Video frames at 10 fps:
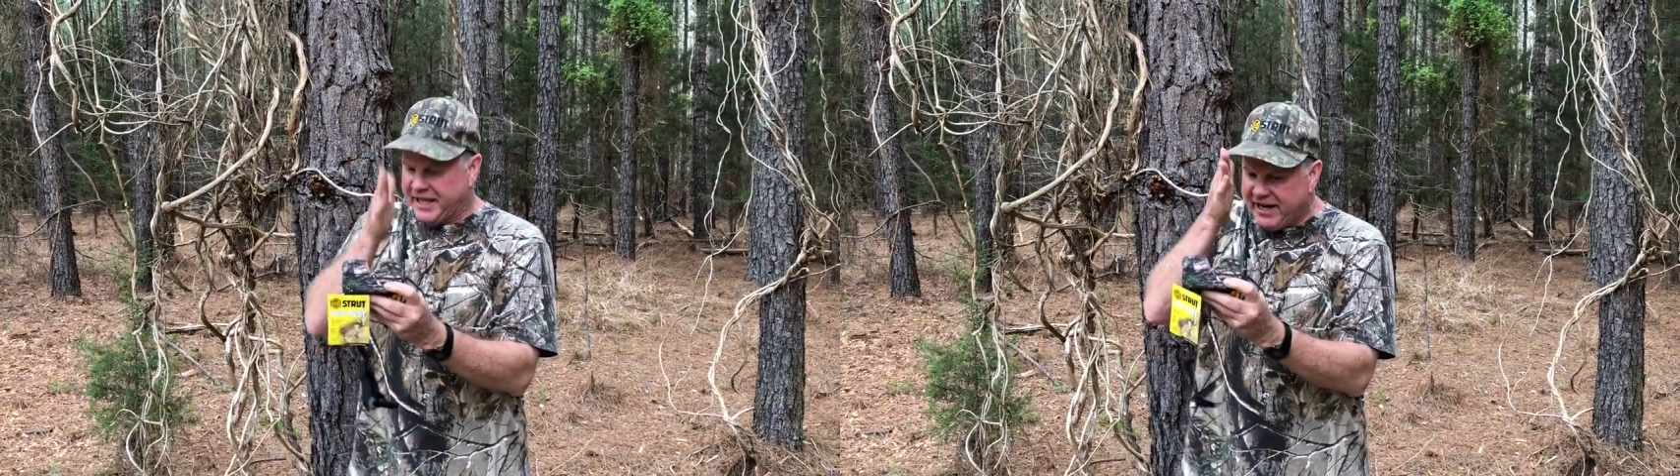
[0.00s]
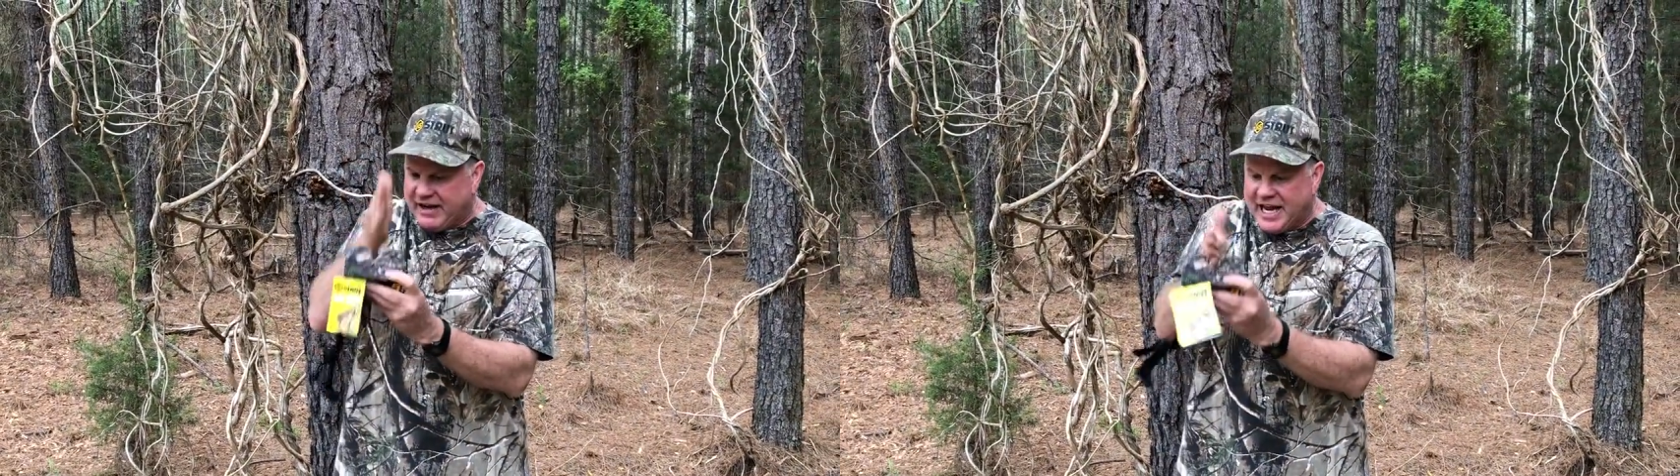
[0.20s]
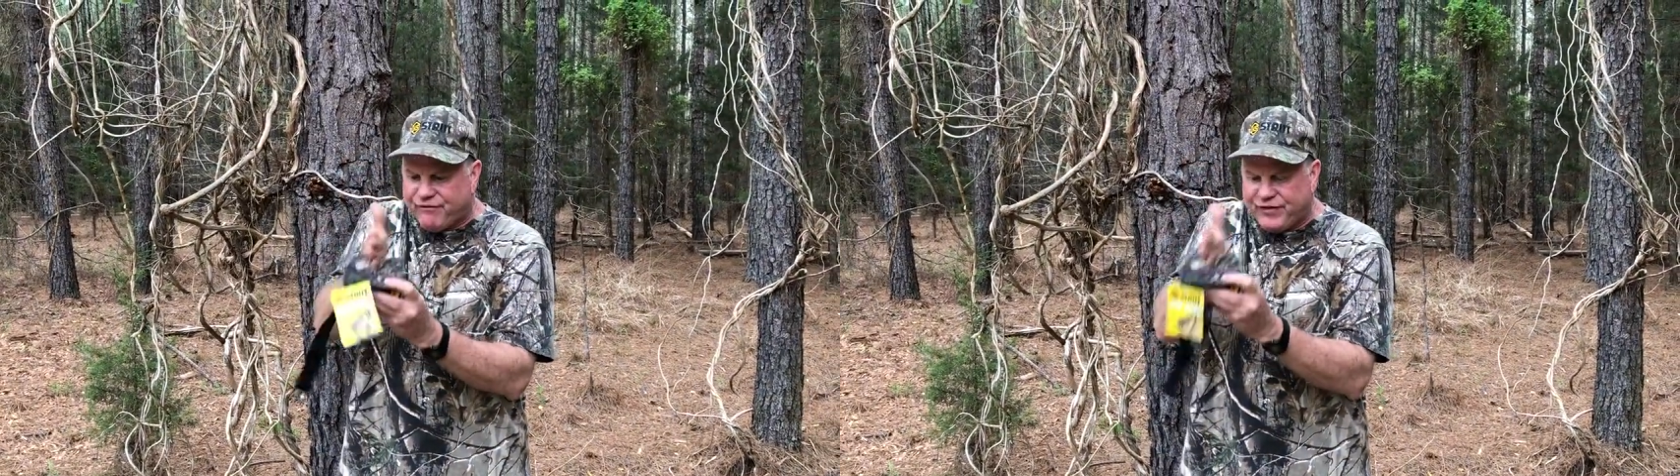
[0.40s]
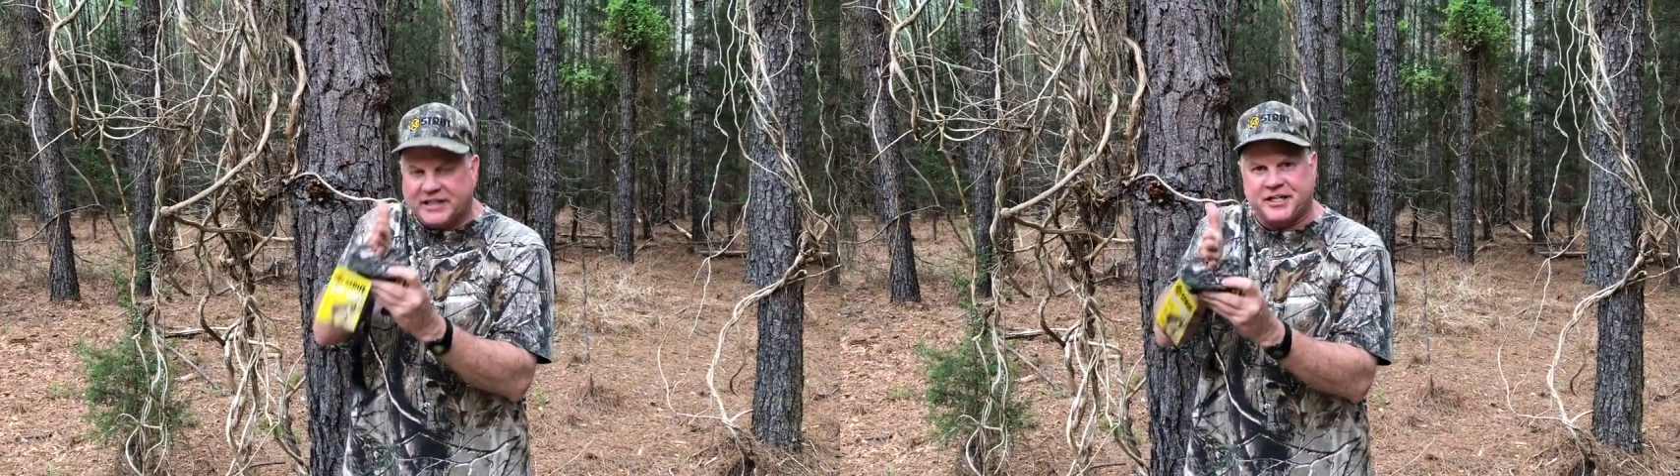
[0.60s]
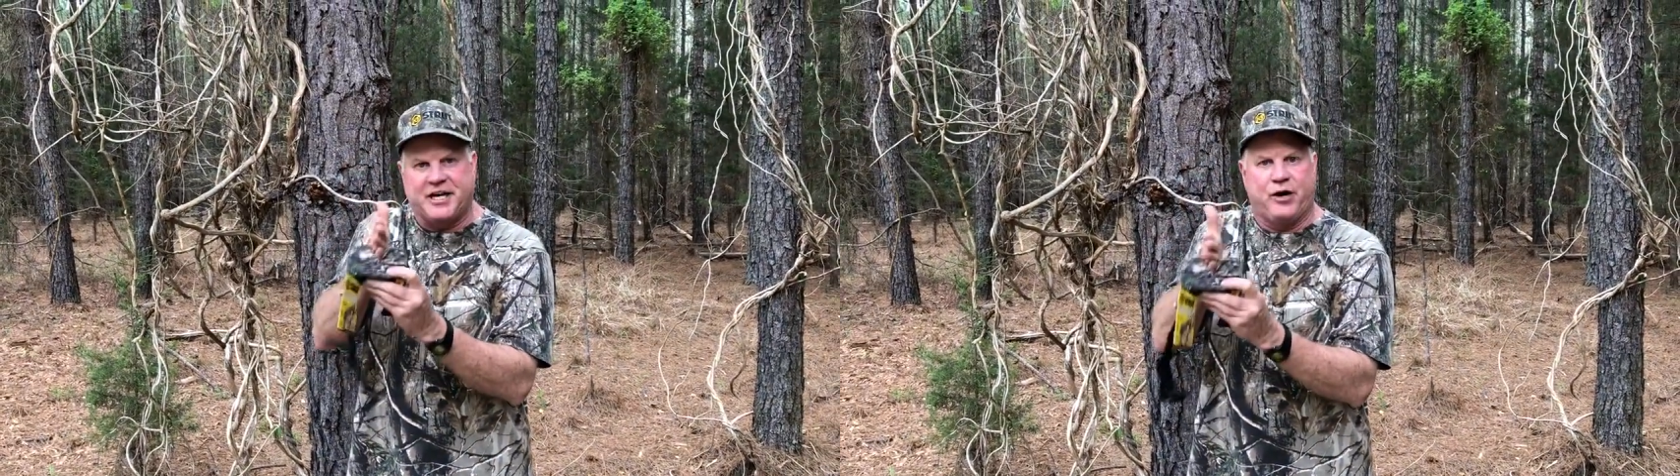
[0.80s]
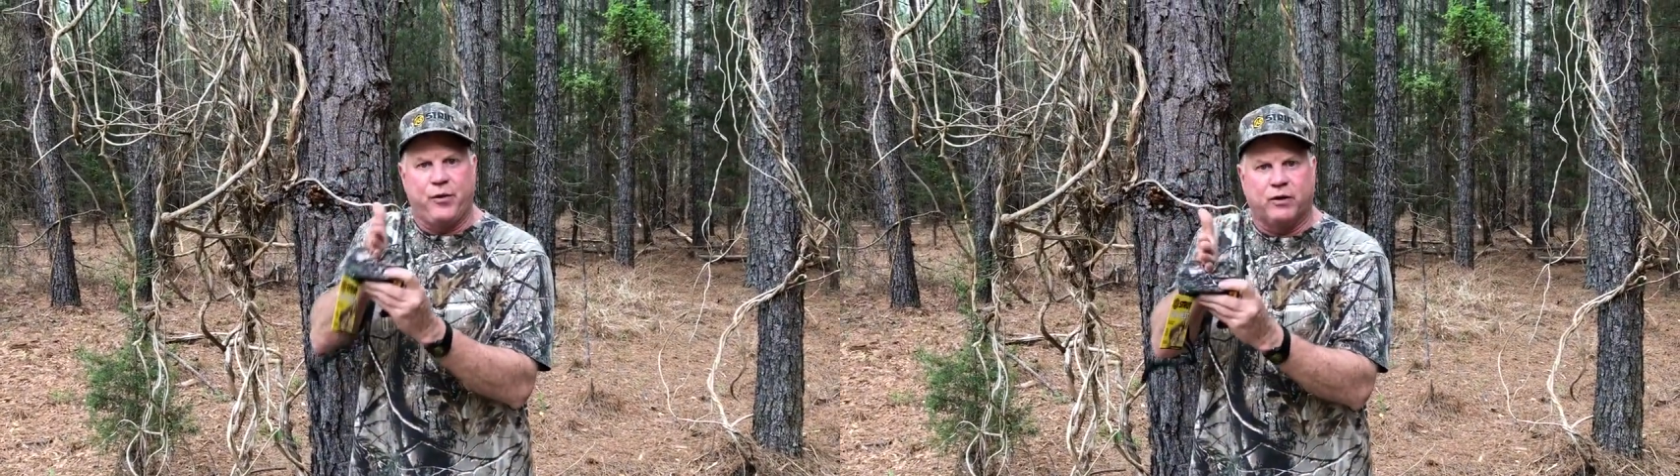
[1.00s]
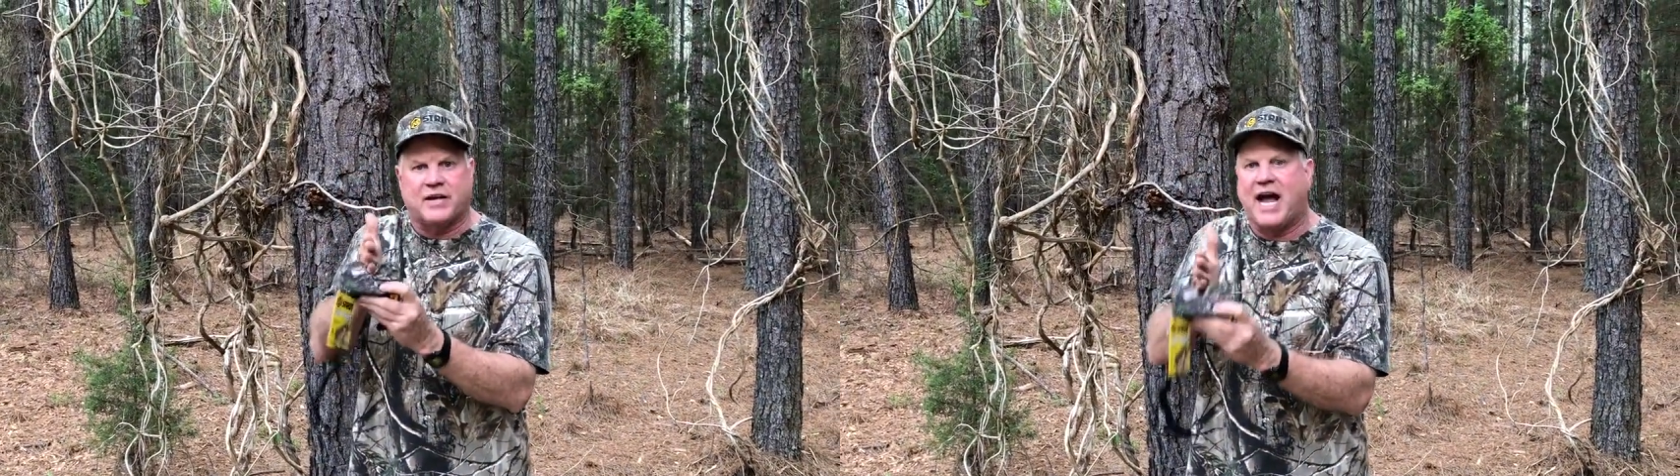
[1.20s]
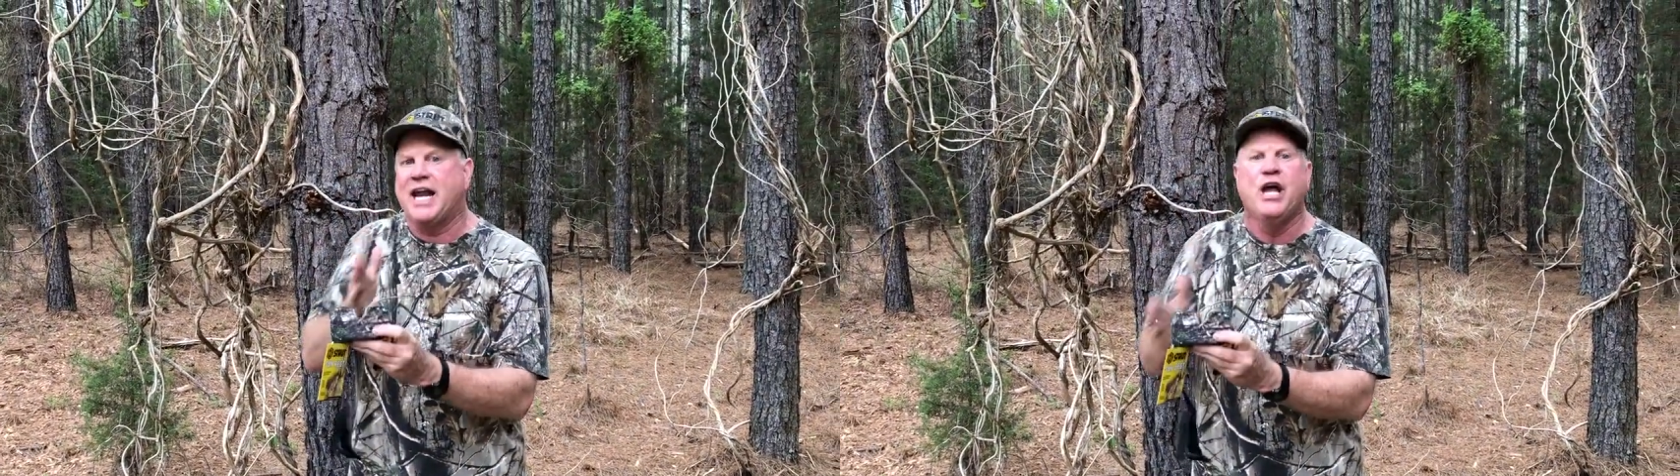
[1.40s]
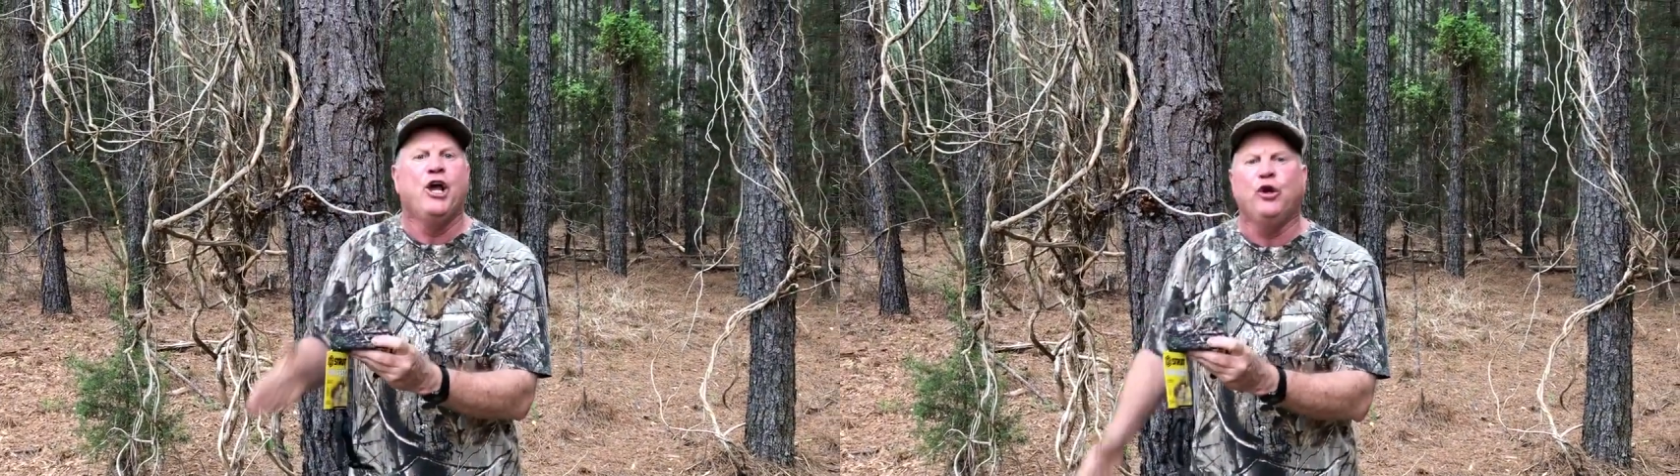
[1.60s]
and it fits in there real tight.